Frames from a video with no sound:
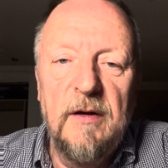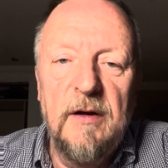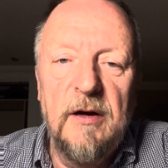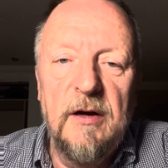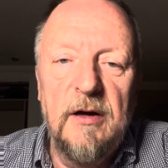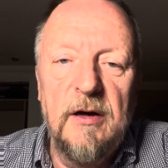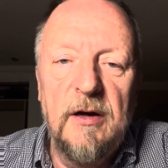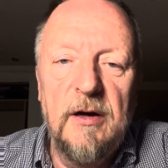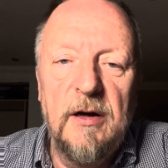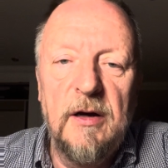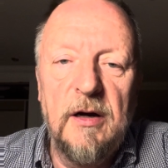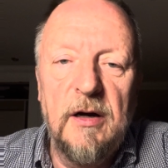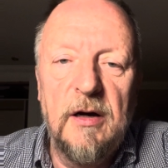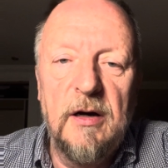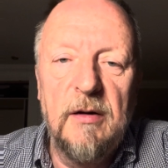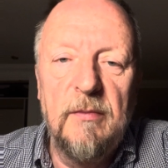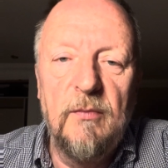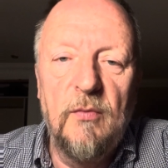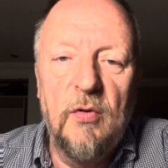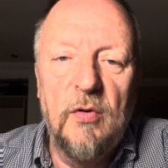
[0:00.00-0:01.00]

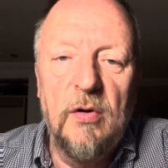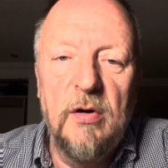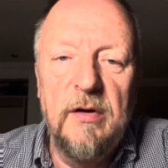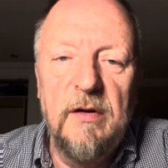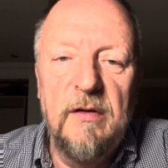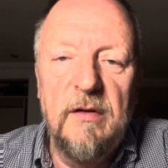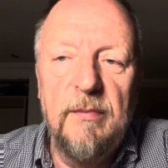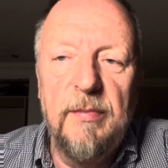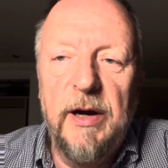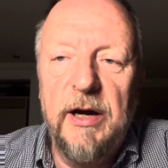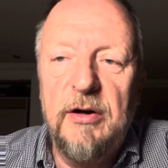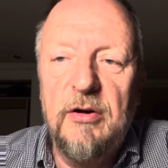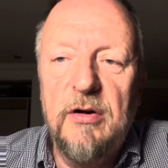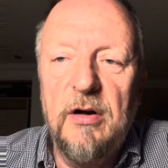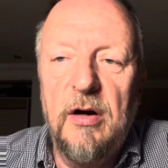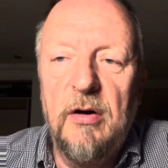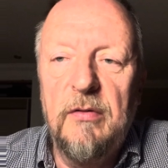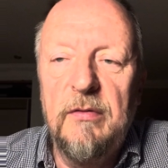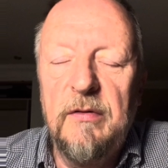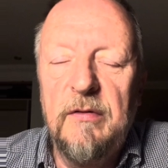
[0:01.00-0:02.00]
are more in the
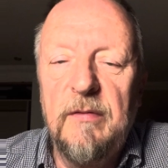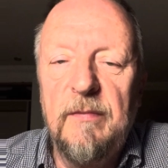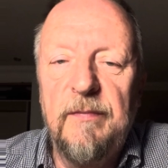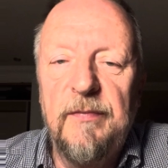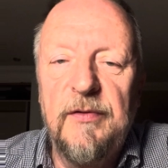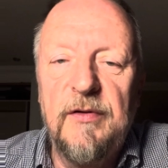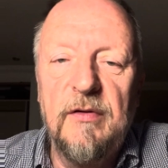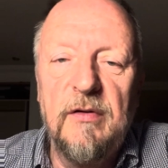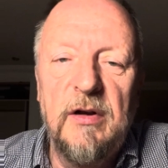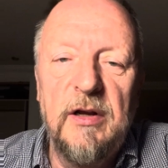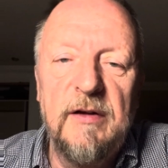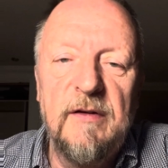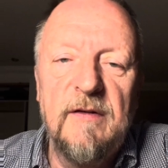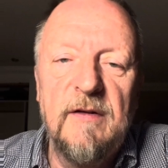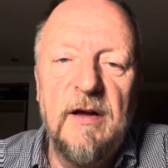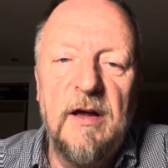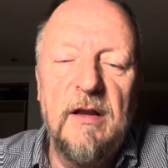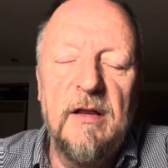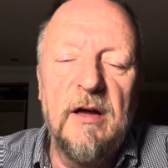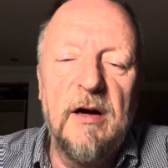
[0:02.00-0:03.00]
background. So let's
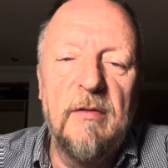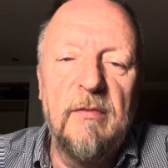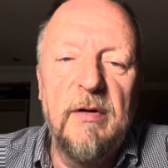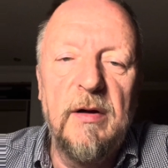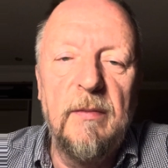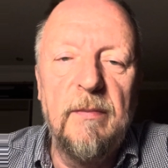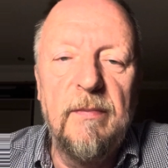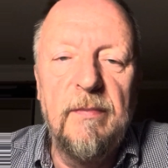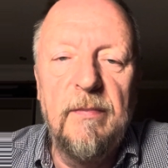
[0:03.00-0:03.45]
say that way,